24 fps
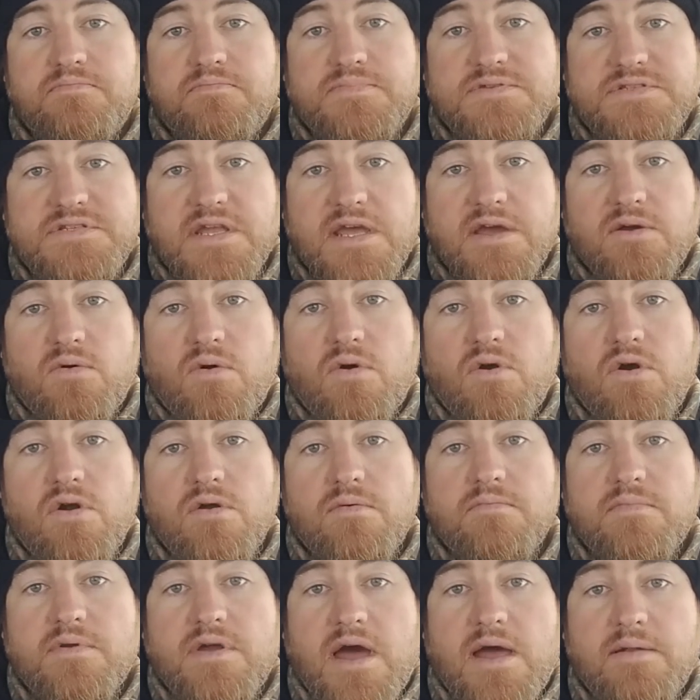Stay
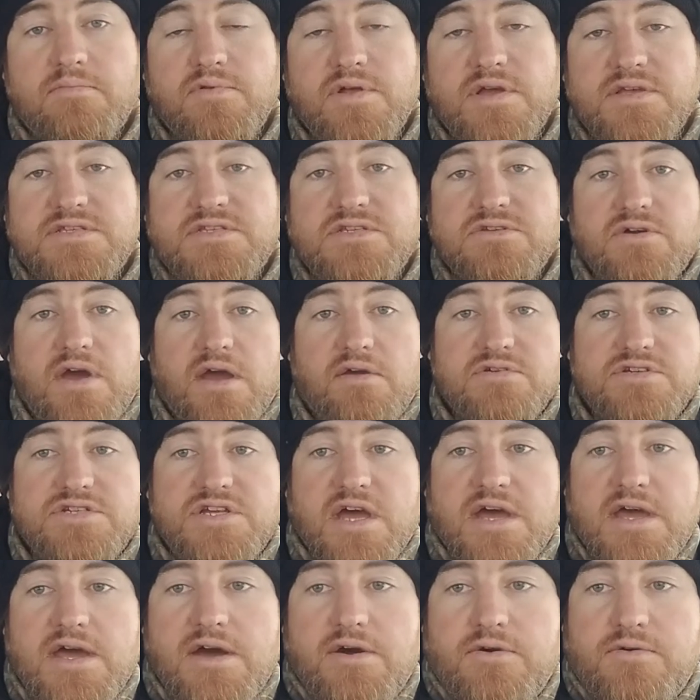warm. God bless you. Irish
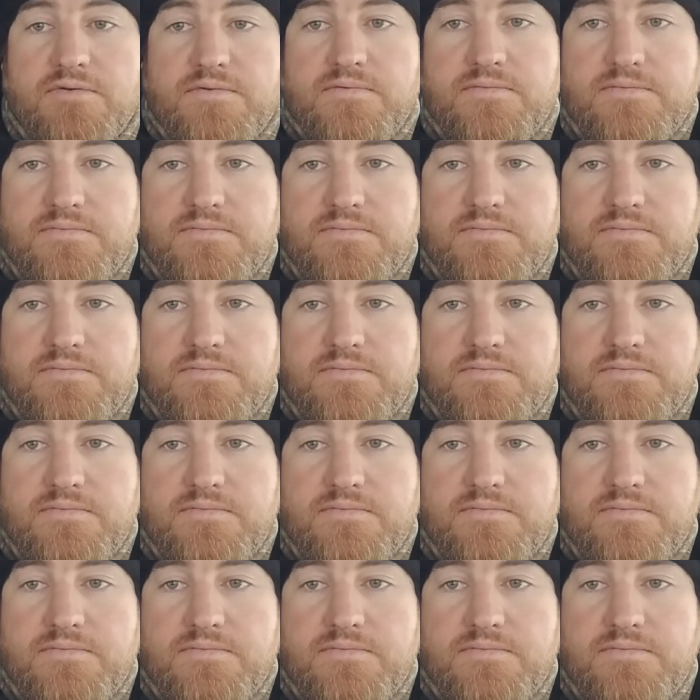guy out.